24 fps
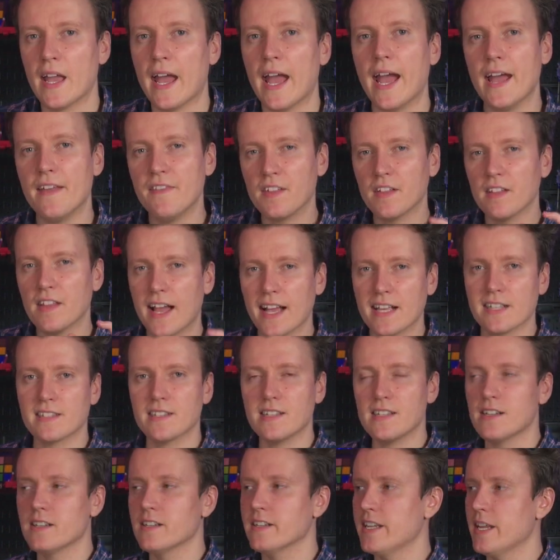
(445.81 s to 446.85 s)
And the last
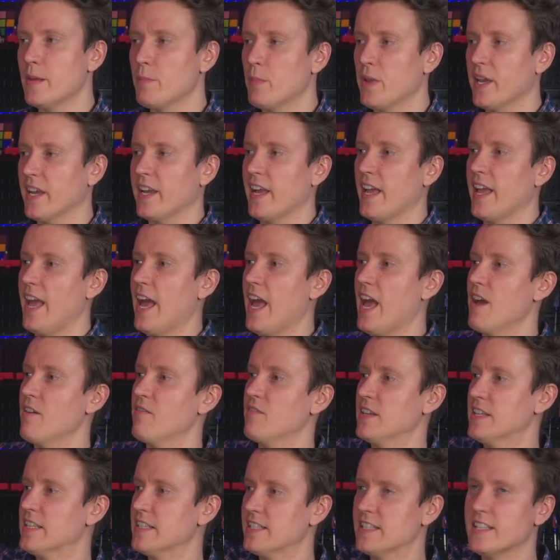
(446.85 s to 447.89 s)
little nitpick I have
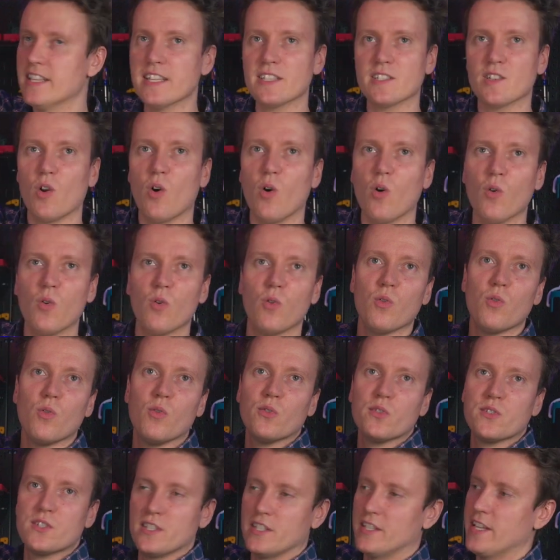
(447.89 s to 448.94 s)
is this whole
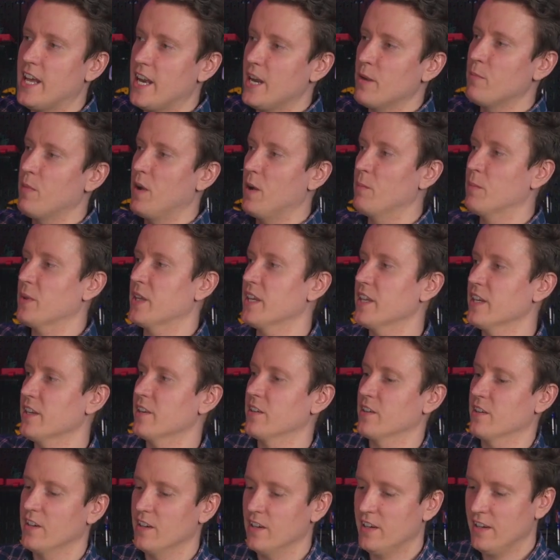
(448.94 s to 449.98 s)
setup up
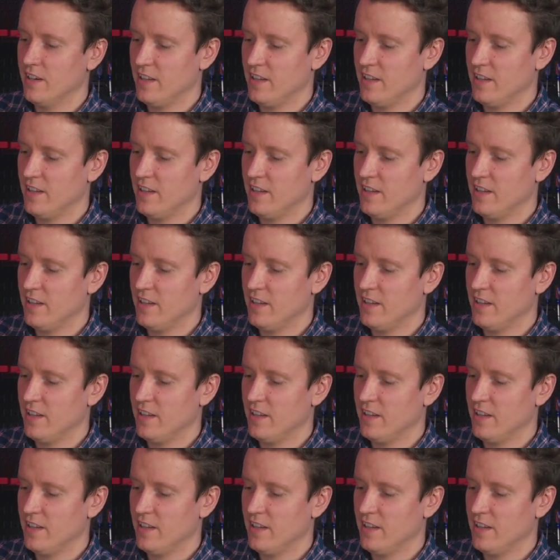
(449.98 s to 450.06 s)
here.